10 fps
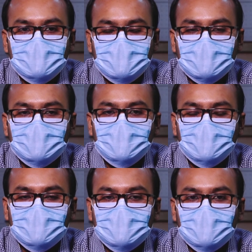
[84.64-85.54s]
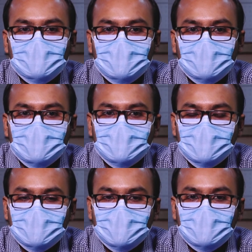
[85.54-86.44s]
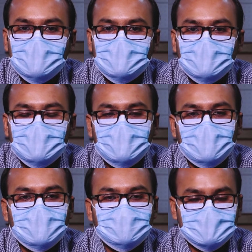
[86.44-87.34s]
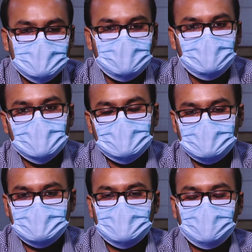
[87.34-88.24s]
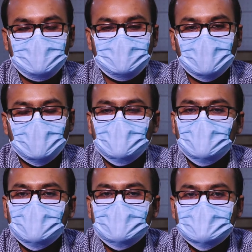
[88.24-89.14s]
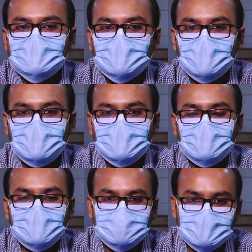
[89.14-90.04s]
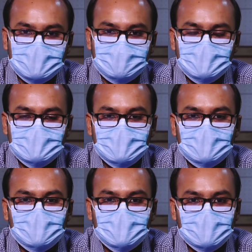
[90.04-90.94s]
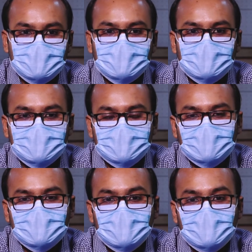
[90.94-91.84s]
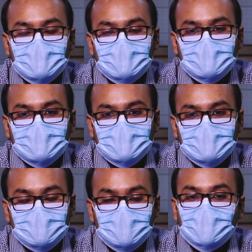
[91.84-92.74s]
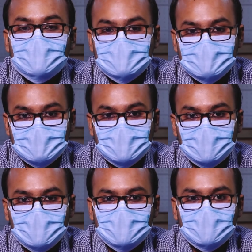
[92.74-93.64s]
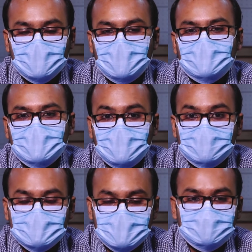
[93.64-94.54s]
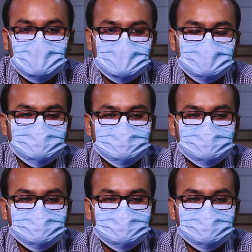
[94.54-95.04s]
Now, quality lab service. What is quality lab service and what are the importance of quality lab service?